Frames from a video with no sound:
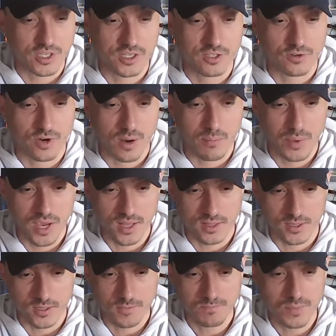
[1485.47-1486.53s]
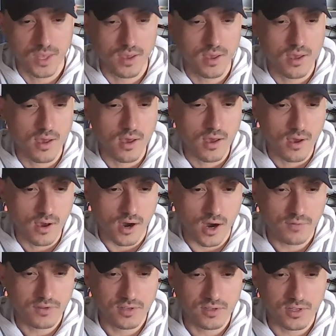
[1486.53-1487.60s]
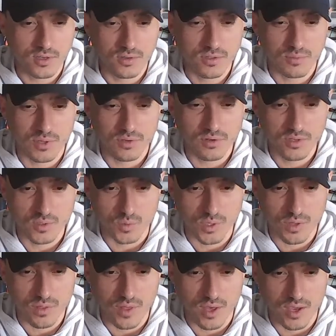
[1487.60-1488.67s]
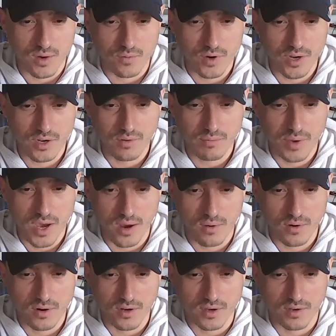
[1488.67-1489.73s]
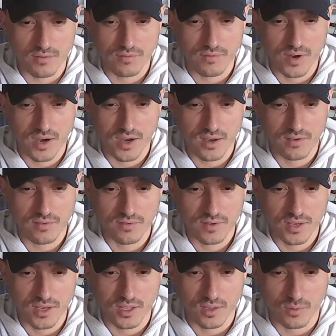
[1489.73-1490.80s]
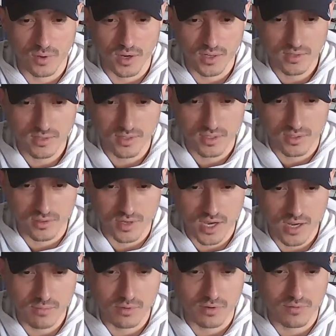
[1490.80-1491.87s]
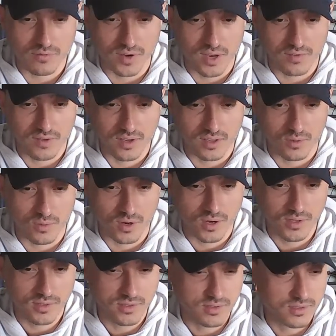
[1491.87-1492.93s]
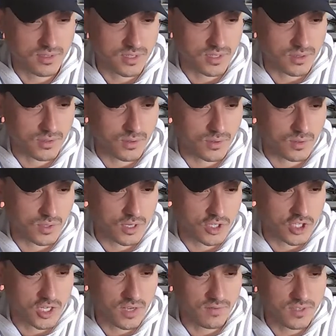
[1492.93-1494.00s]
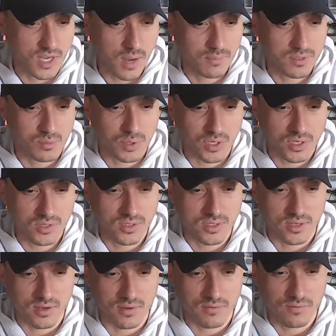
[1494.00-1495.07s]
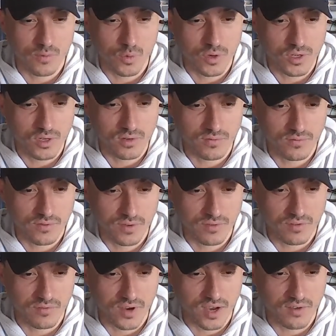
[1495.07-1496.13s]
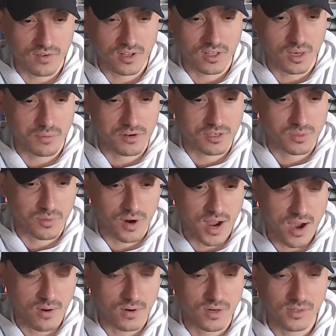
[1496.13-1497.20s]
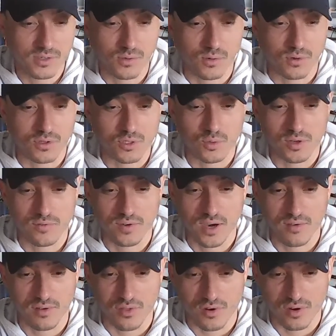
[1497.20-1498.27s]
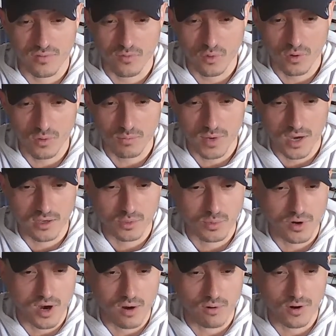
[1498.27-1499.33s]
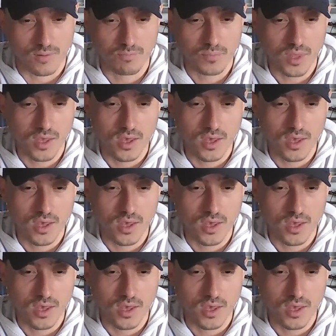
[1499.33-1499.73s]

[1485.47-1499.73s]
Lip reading: kilogram payload, often use motors with a rated power of 5 kilowatts to 9.5 kilowatts to achieve top speeds of 40 to 55 kilometers per hour or 25 to 34 miles per hour.